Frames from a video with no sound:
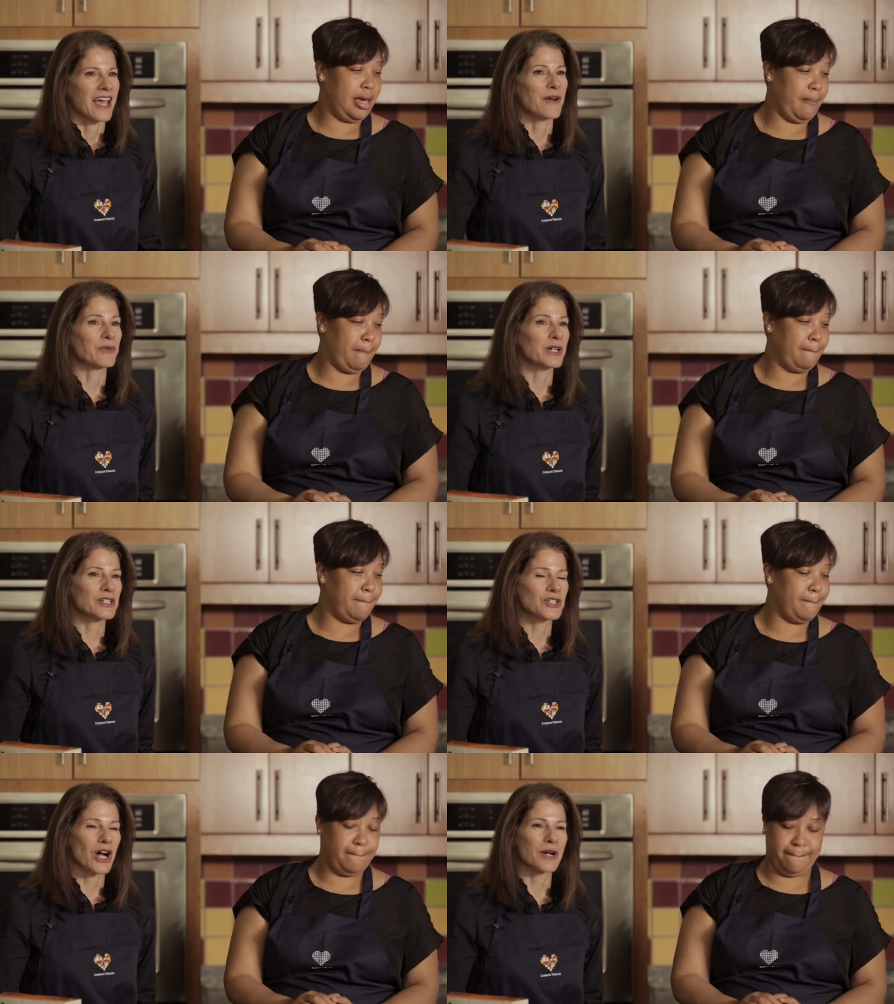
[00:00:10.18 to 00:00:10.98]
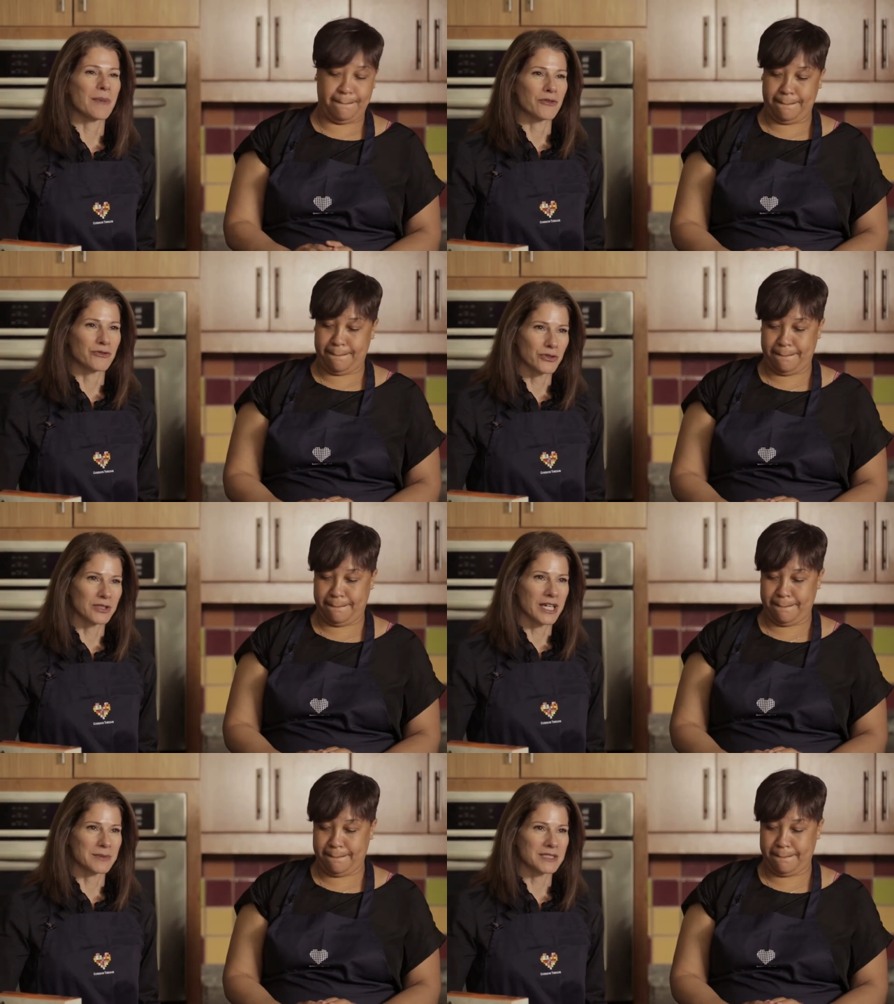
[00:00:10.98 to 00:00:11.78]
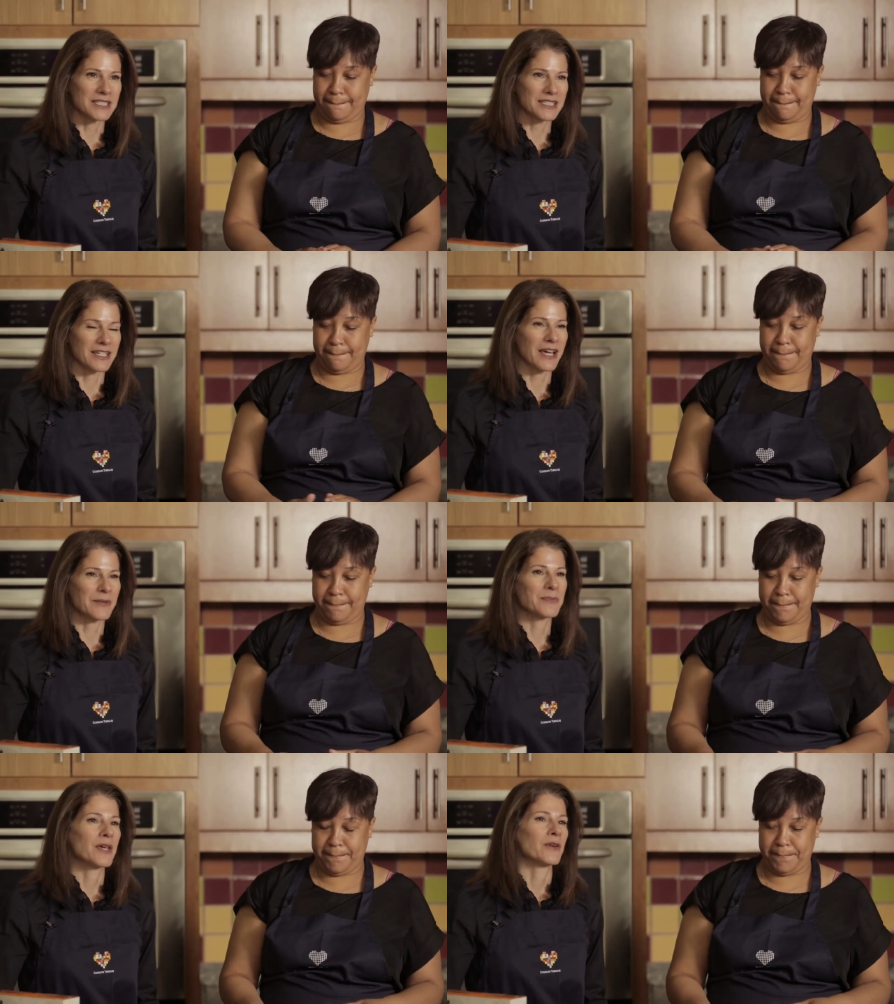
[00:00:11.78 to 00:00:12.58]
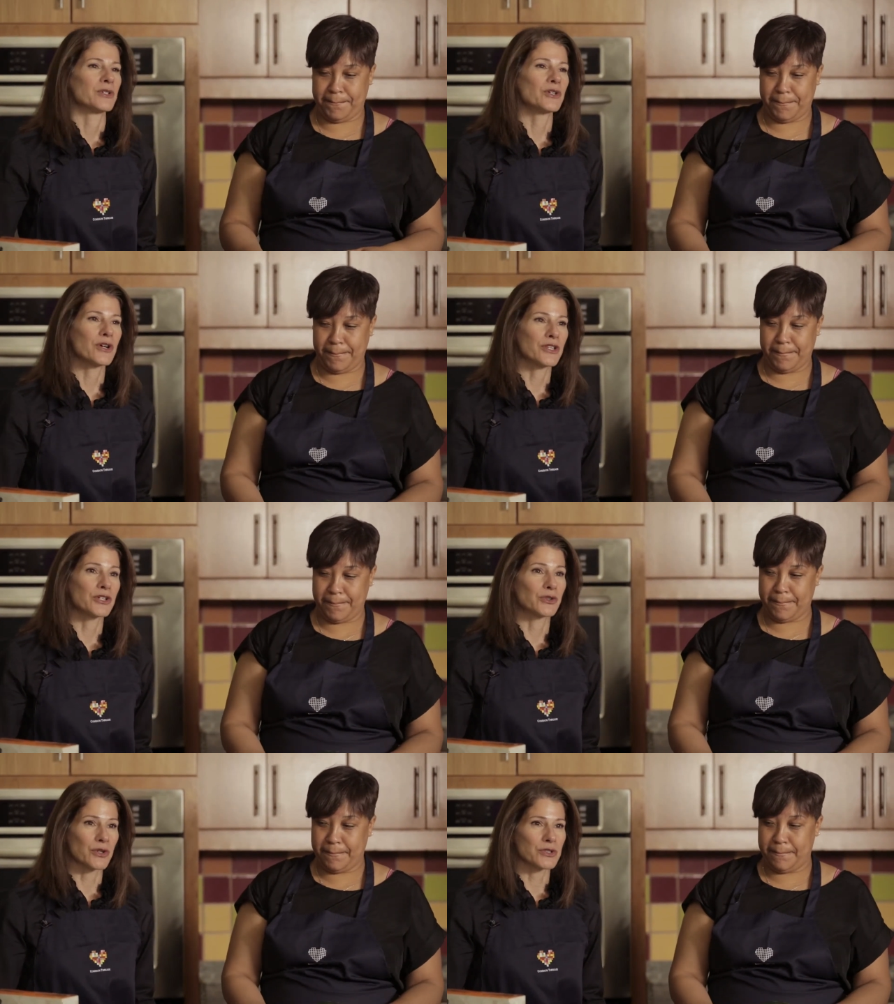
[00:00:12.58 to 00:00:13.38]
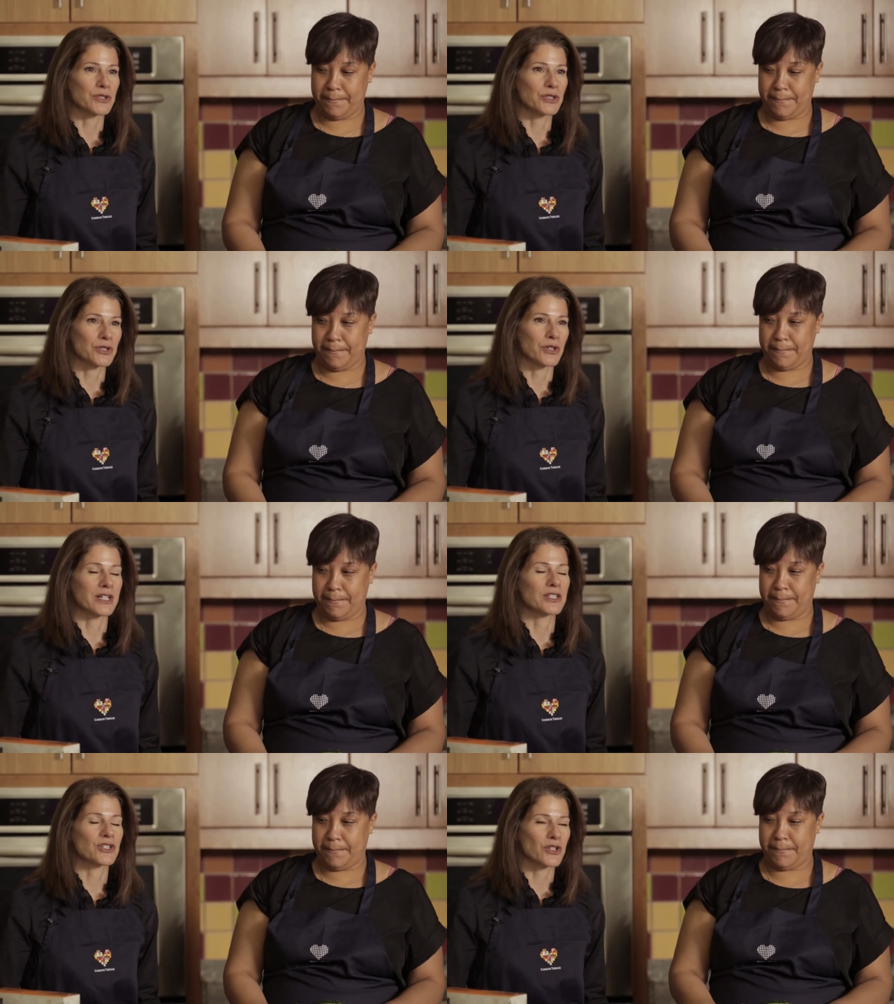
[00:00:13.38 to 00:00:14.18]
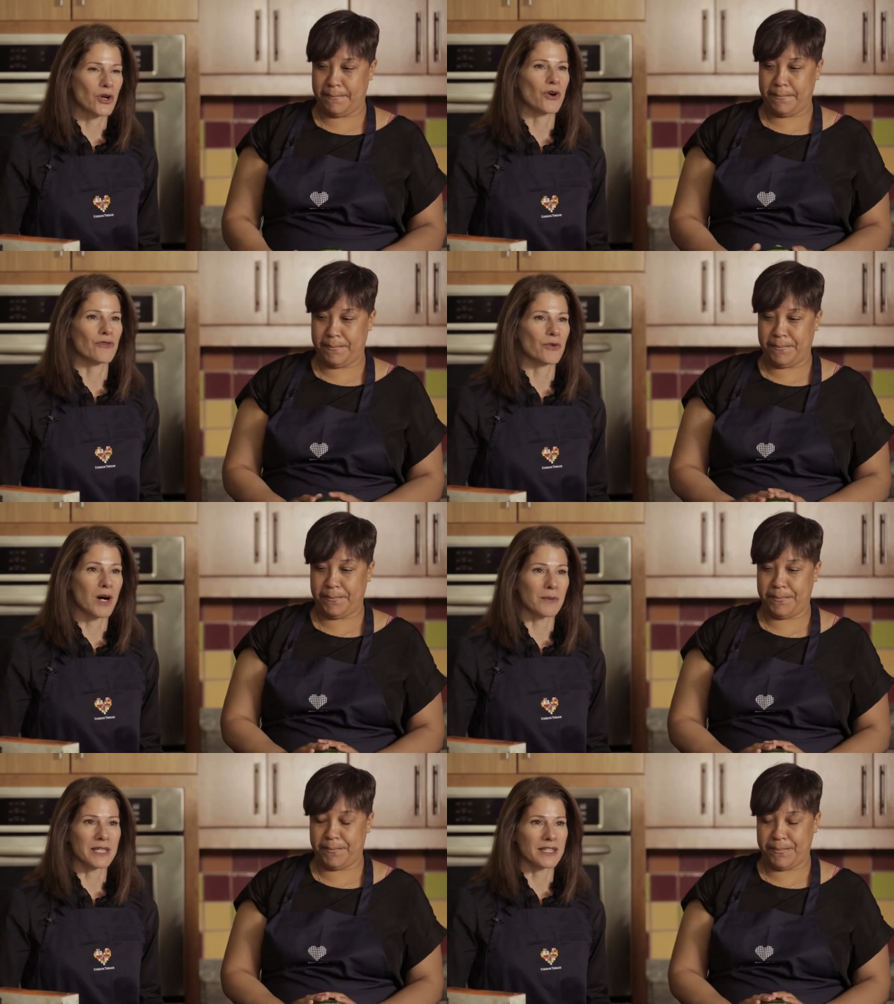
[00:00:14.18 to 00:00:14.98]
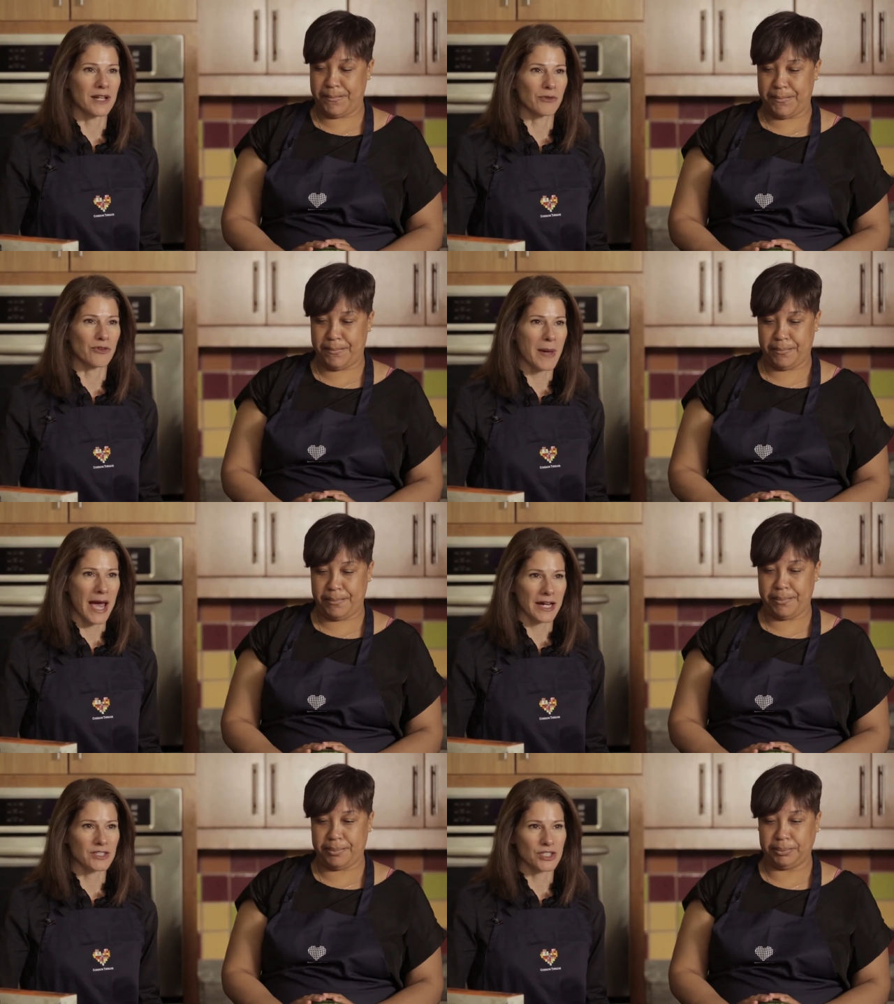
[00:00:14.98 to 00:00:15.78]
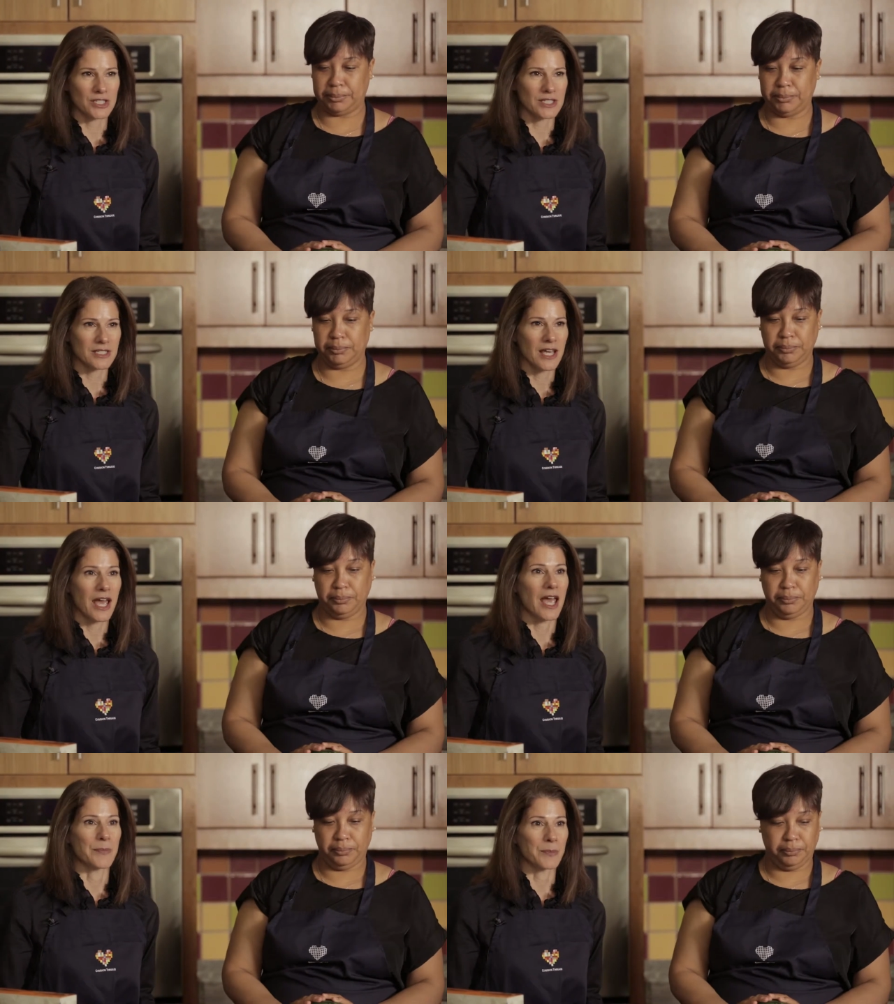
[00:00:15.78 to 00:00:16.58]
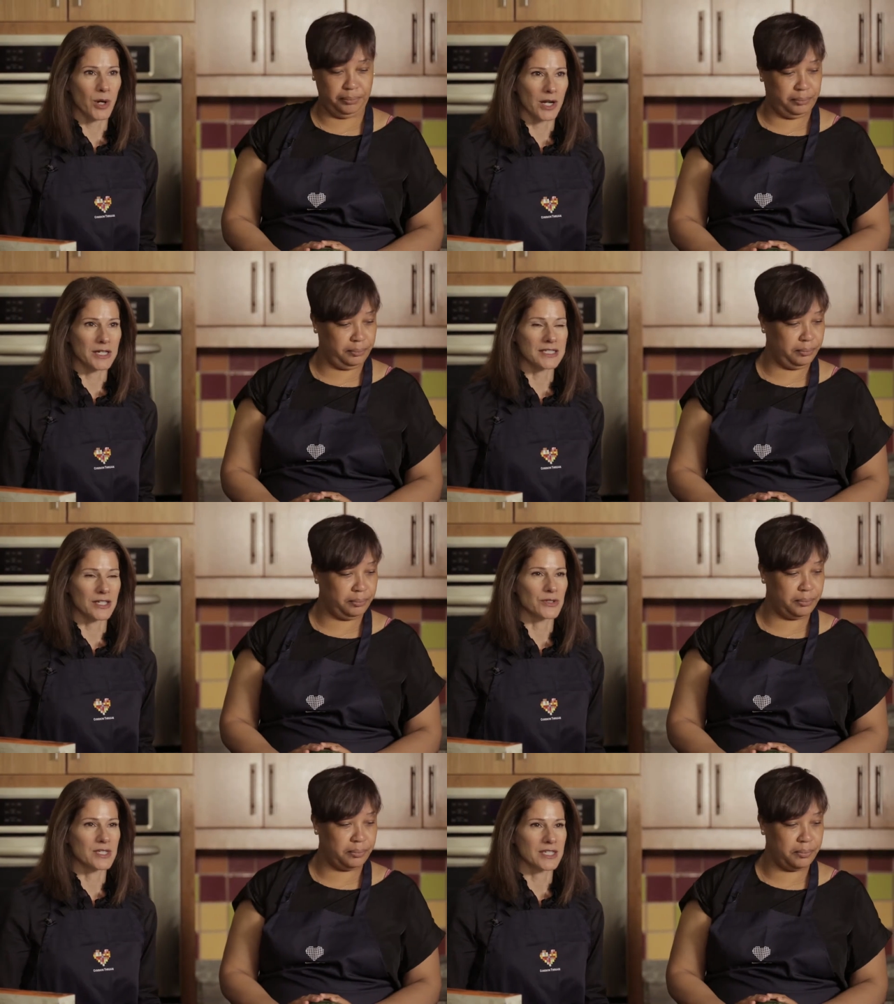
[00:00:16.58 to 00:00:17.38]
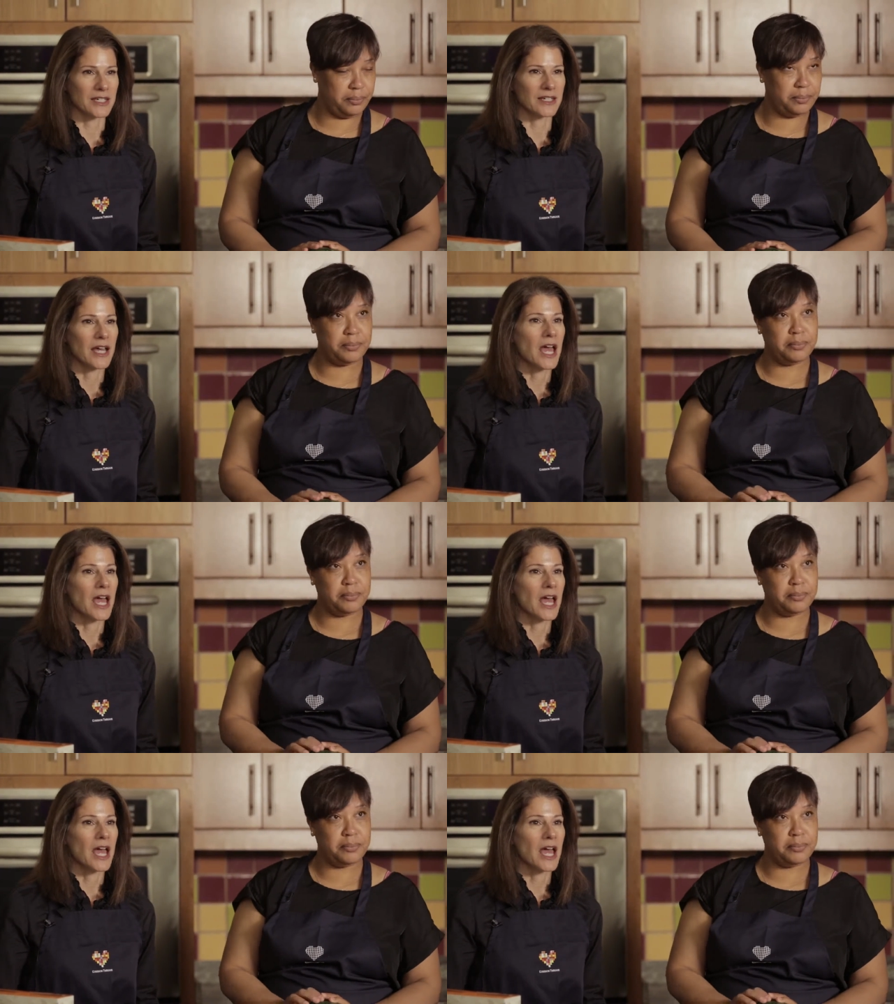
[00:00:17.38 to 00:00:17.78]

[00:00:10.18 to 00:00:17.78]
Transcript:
Speaker 1: And we're going to talk about food labels today. When you go to the grocery store, it is so overwhelming the number of packages and products that you see.